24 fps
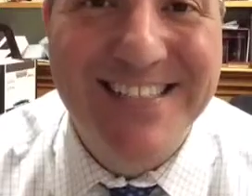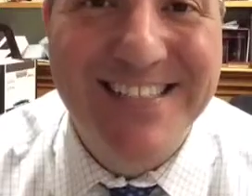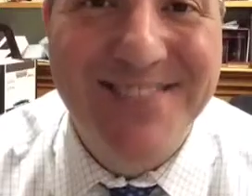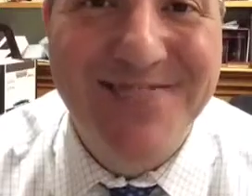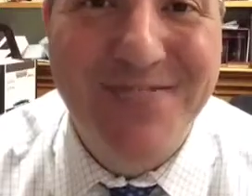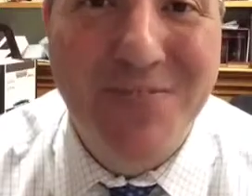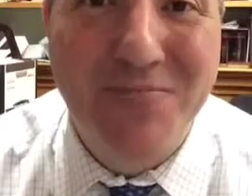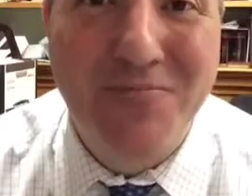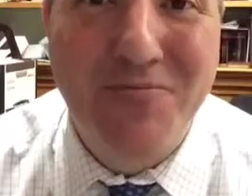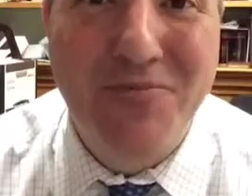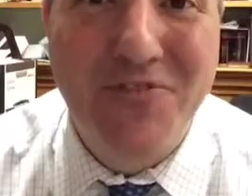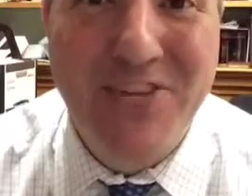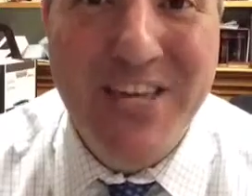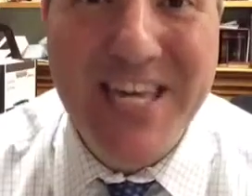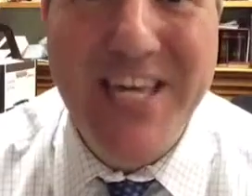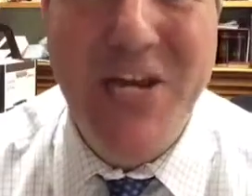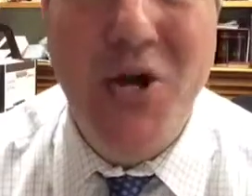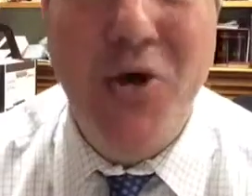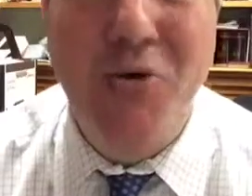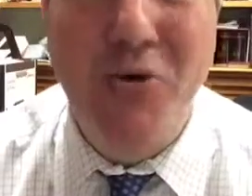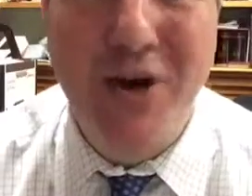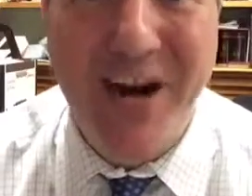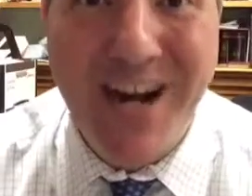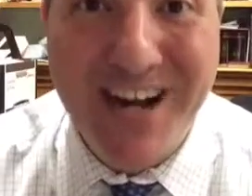from The
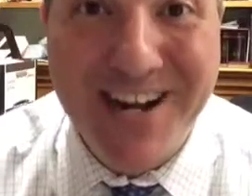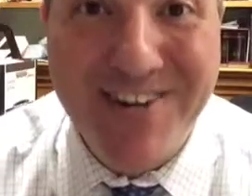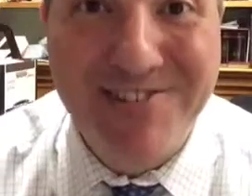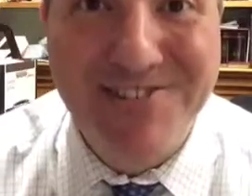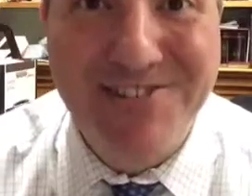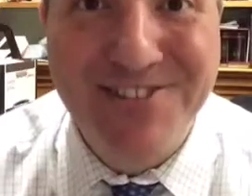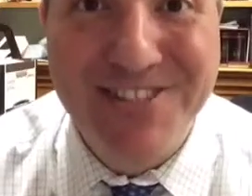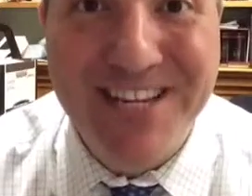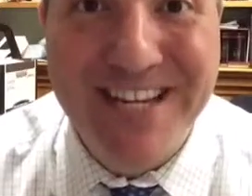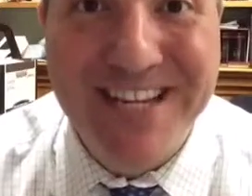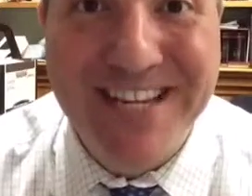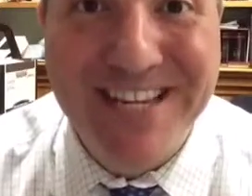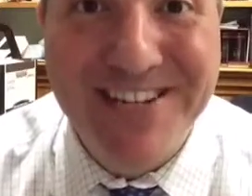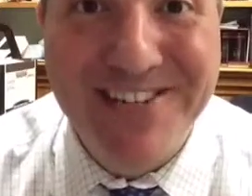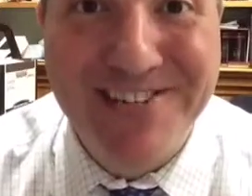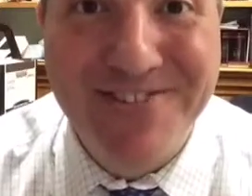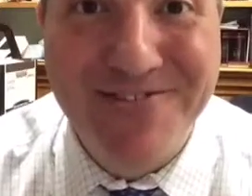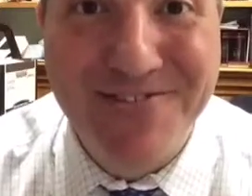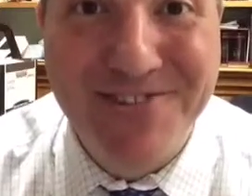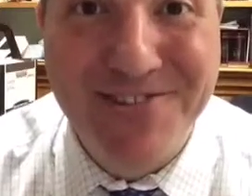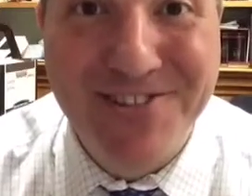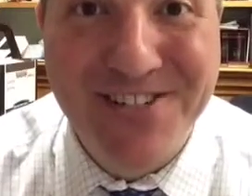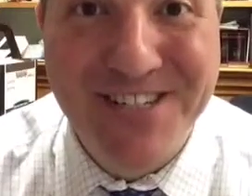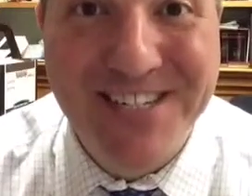Ohio State
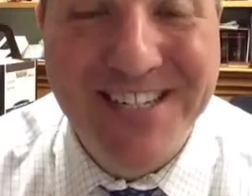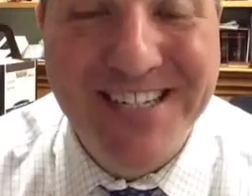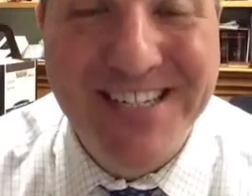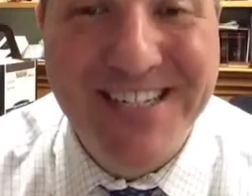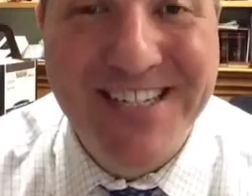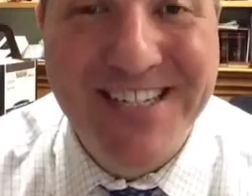University.